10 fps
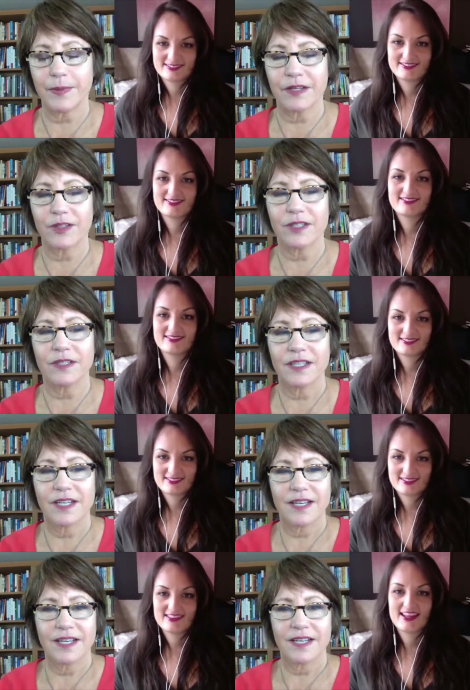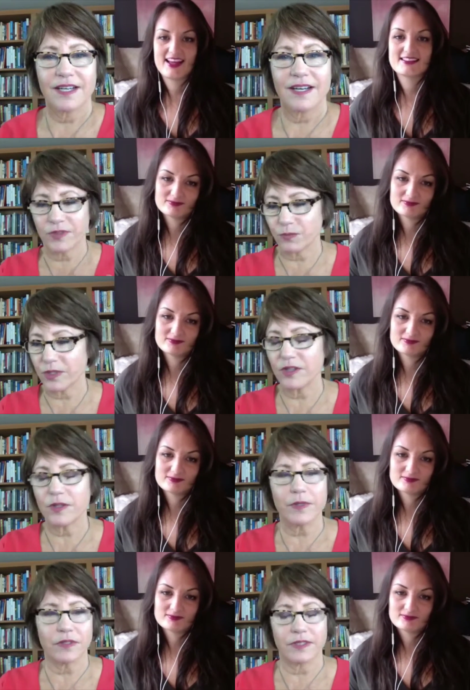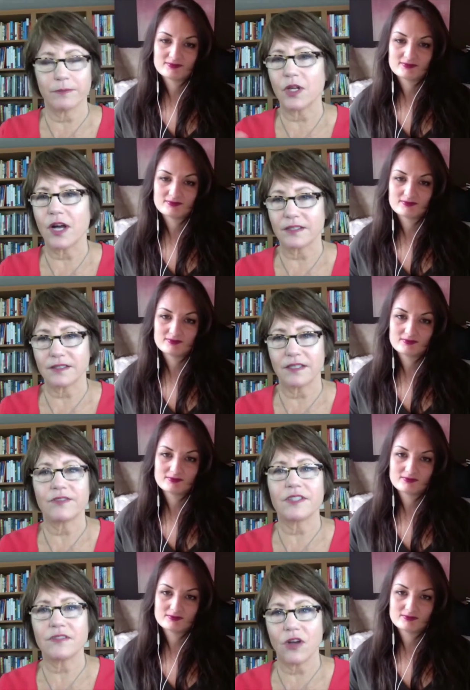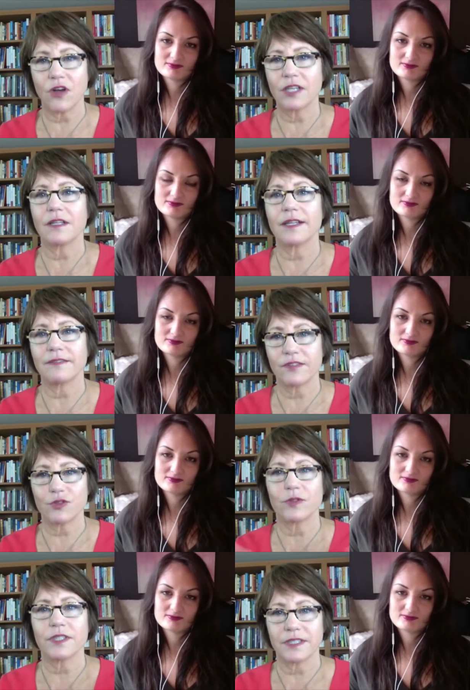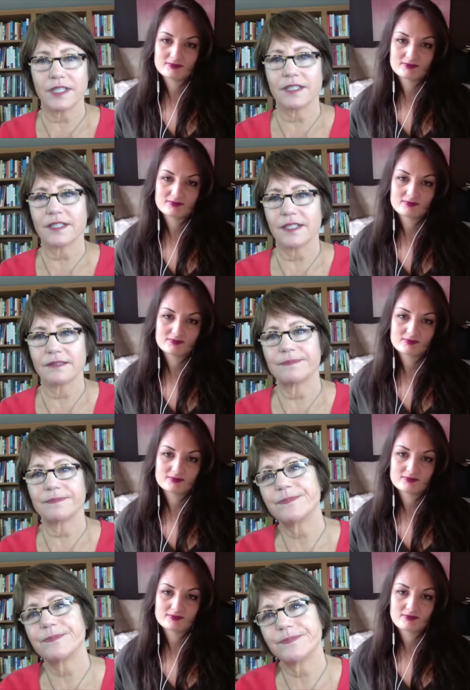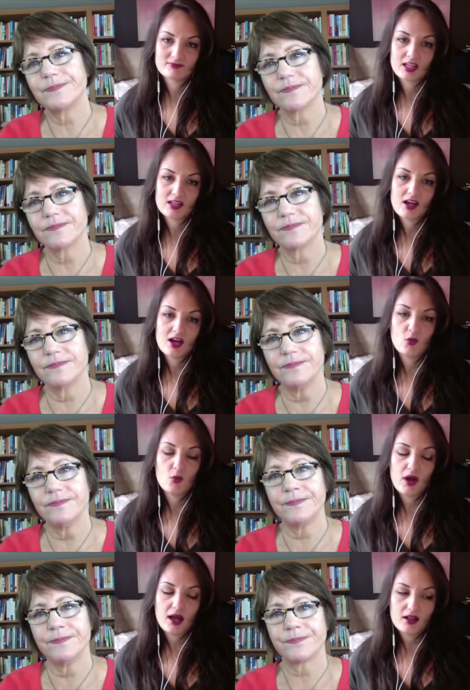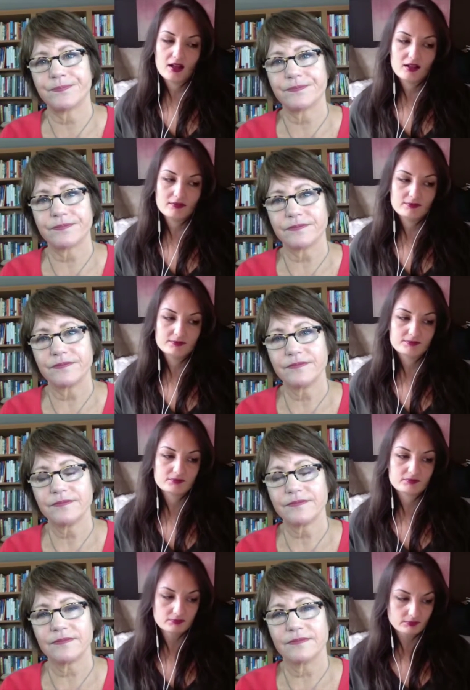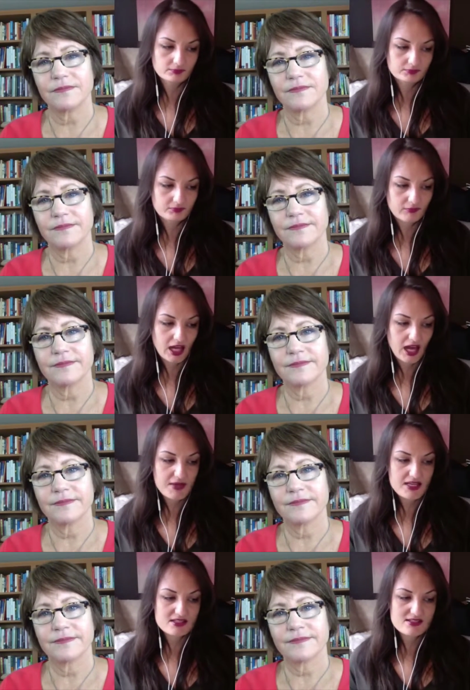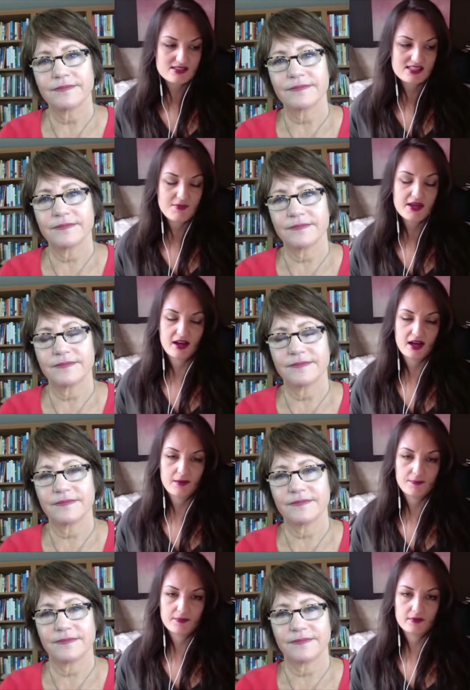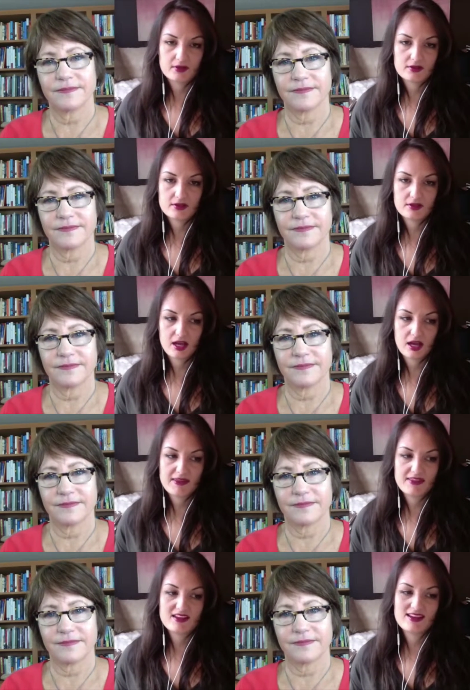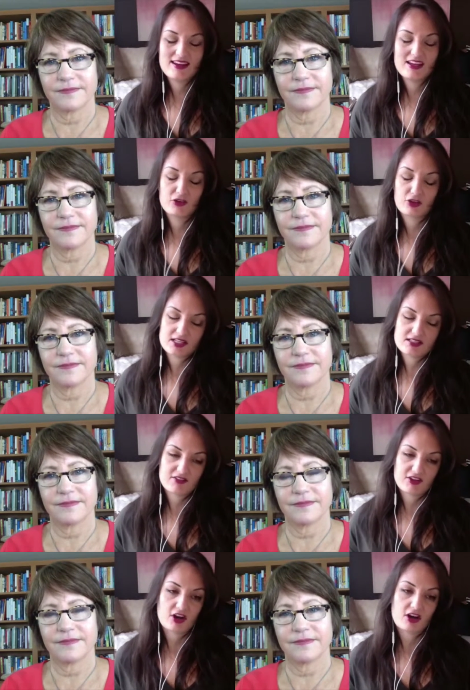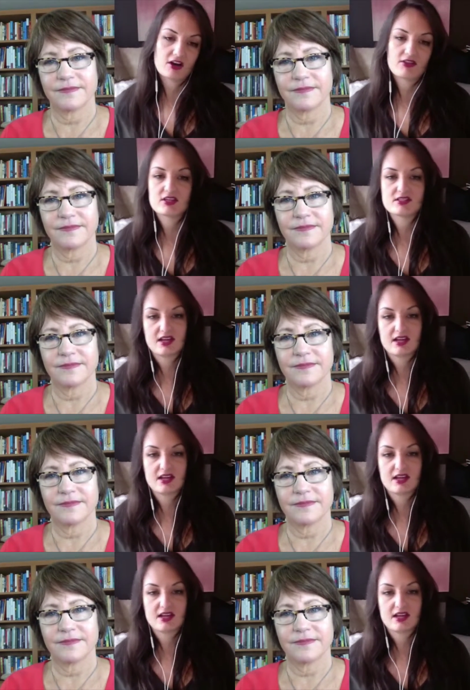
Speaker 1: the better. Yeah. What are the building blocks of this online visual identity?
Speaker 2: Well, I mean, to sum it up, I mean, the nitty gritties of it are the